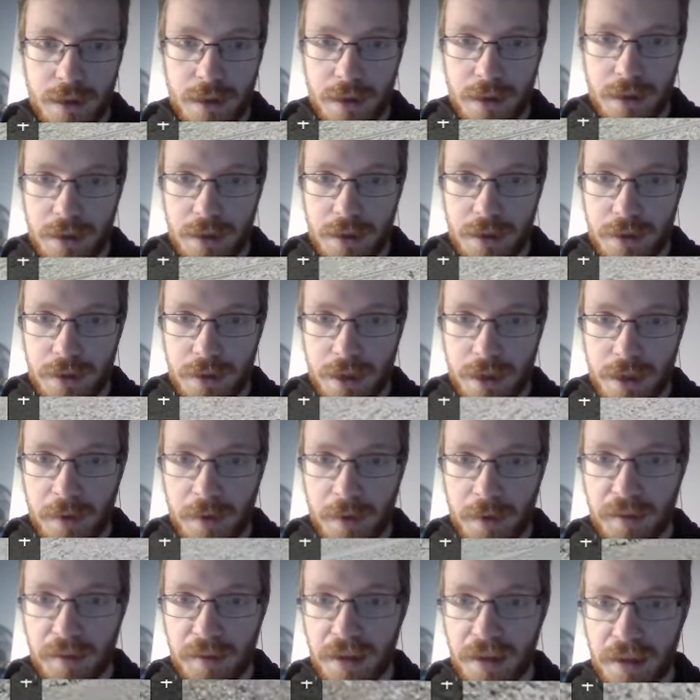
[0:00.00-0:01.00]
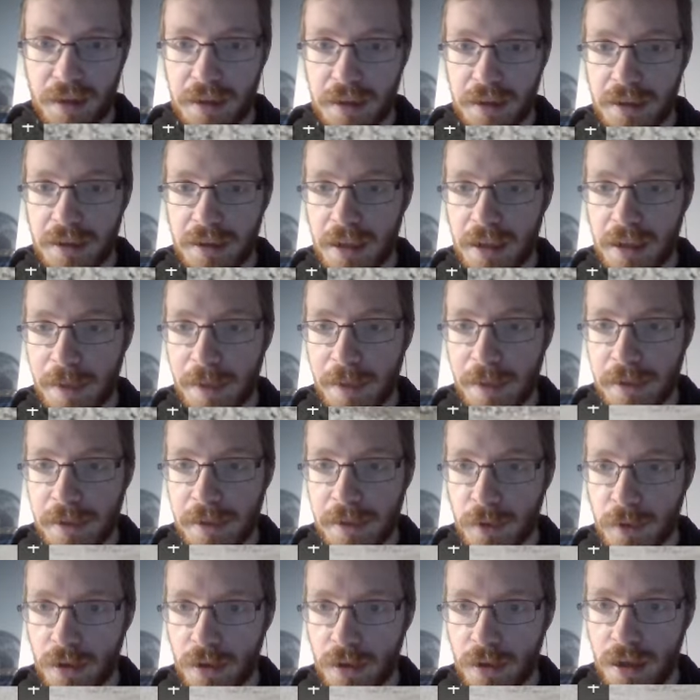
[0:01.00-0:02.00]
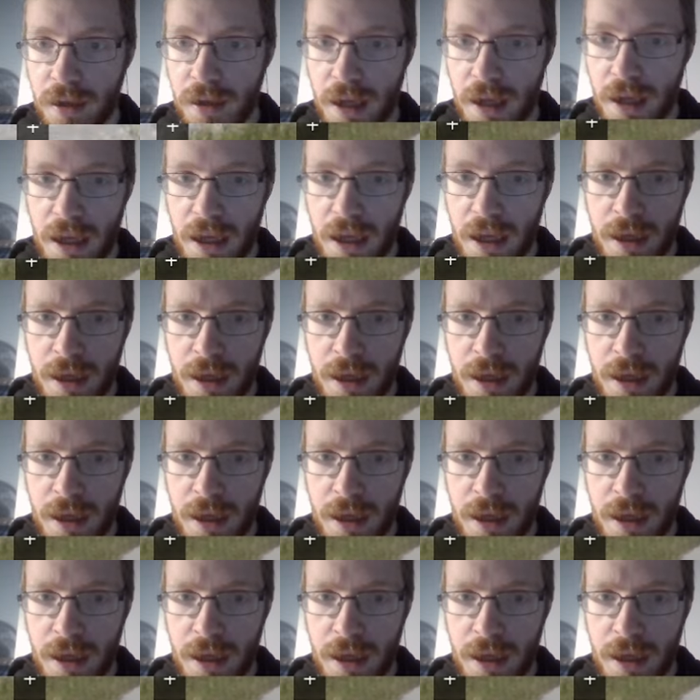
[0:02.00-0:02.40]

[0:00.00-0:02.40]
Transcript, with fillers: now I'm starting to think about it more. Uh,